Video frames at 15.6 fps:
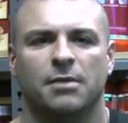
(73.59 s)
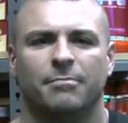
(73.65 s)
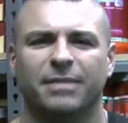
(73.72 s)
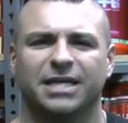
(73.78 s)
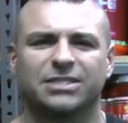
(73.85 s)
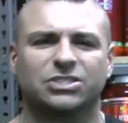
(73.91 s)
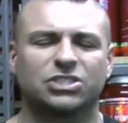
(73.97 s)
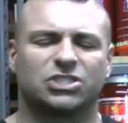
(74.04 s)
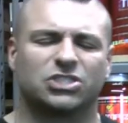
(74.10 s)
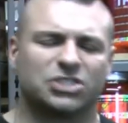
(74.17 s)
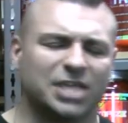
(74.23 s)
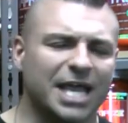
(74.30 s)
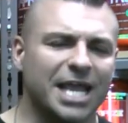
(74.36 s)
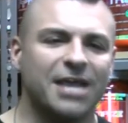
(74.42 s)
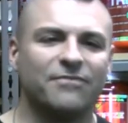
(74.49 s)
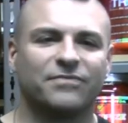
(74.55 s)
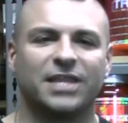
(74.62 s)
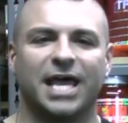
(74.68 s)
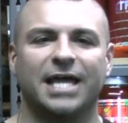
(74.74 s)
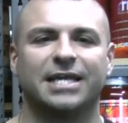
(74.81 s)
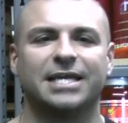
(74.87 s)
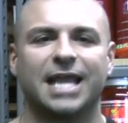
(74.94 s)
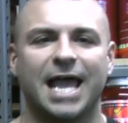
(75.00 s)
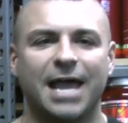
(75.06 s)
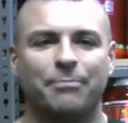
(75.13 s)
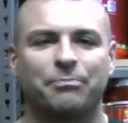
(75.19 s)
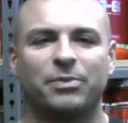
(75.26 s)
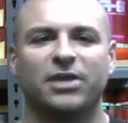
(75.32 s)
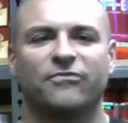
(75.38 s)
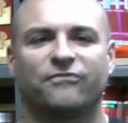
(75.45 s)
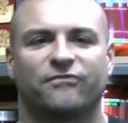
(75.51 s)
Man, shave that
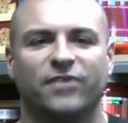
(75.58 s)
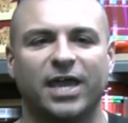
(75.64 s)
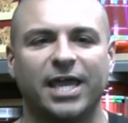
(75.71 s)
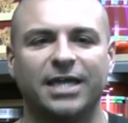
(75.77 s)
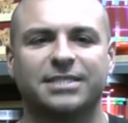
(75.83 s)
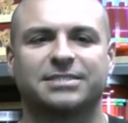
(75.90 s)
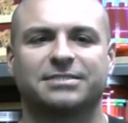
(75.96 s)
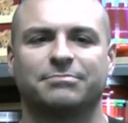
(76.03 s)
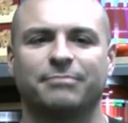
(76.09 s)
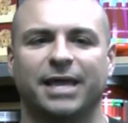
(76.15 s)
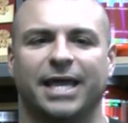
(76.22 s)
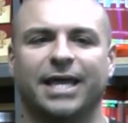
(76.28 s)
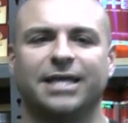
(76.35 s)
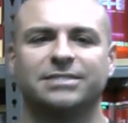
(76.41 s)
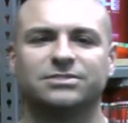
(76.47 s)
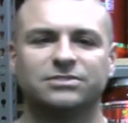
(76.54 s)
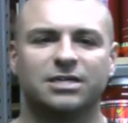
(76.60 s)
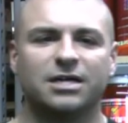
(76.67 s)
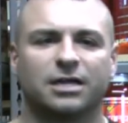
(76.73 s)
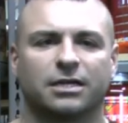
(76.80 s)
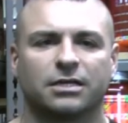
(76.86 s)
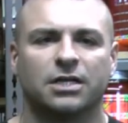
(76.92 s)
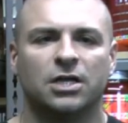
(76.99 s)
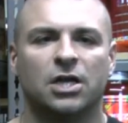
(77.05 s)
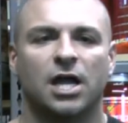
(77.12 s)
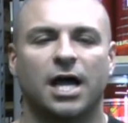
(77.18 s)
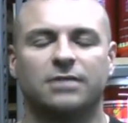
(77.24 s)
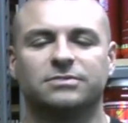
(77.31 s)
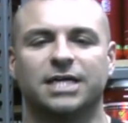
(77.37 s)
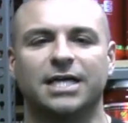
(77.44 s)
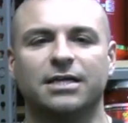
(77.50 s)
nappy face, man. Look,
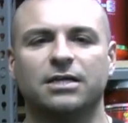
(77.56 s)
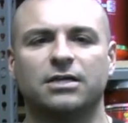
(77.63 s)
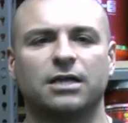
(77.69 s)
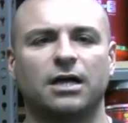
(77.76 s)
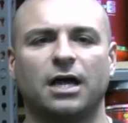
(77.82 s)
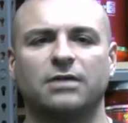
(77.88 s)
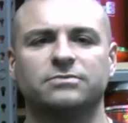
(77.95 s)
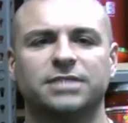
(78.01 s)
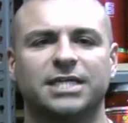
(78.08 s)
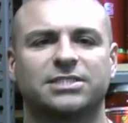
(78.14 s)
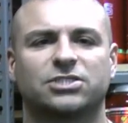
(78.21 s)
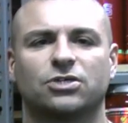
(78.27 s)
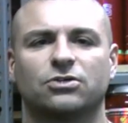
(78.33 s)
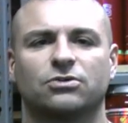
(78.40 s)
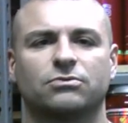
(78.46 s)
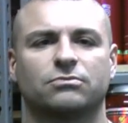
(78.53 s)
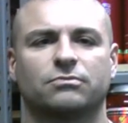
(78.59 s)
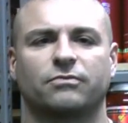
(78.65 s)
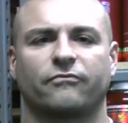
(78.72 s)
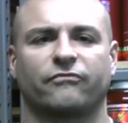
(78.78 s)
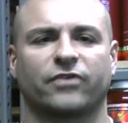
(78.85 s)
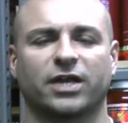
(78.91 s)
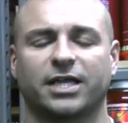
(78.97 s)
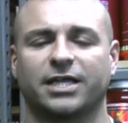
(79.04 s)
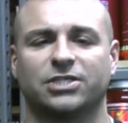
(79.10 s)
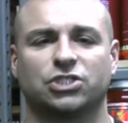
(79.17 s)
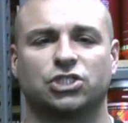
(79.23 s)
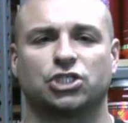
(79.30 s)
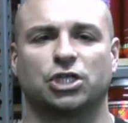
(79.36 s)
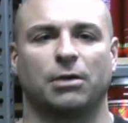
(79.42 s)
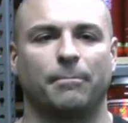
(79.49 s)
unless, unless you're freaking
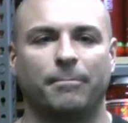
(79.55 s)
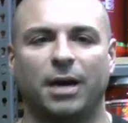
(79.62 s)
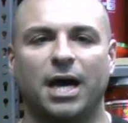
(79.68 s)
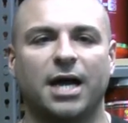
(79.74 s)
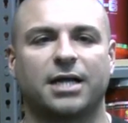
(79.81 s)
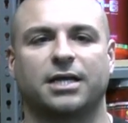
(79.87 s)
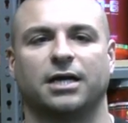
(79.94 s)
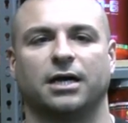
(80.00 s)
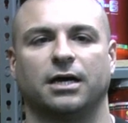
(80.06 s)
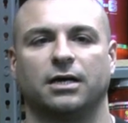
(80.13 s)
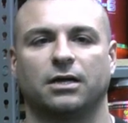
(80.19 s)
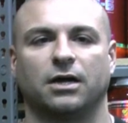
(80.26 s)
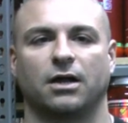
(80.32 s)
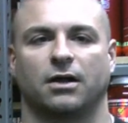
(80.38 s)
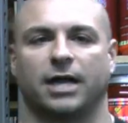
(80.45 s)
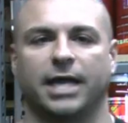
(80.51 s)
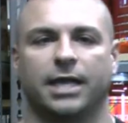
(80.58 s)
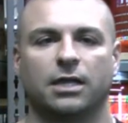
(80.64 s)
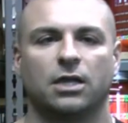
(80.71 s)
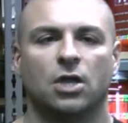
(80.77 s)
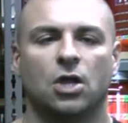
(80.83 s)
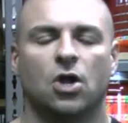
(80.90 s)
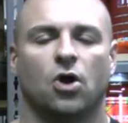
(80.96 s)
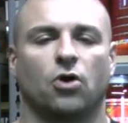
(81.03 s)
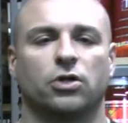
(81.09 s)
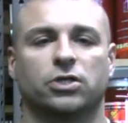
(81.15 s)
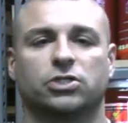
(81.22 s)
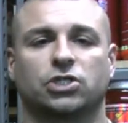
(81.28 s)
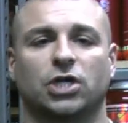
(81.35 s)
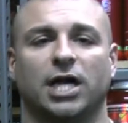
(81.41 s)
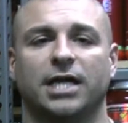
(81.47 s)
Chewbacca, all right? Or
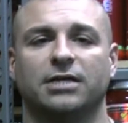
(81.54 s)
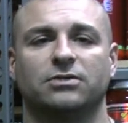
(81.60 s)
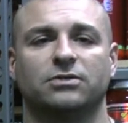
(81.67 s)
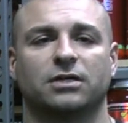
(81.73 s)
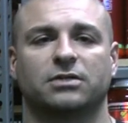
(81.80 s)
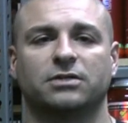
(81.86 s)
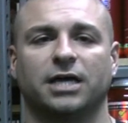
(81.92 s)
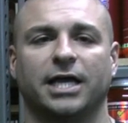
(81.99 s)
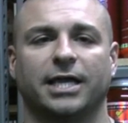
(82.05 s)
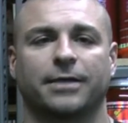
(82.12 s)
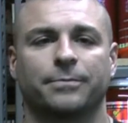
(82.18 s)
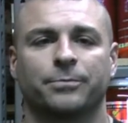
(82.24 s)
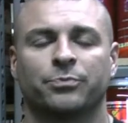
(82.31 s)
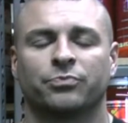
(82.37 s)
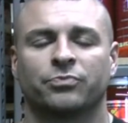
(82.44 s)
you're trying to look like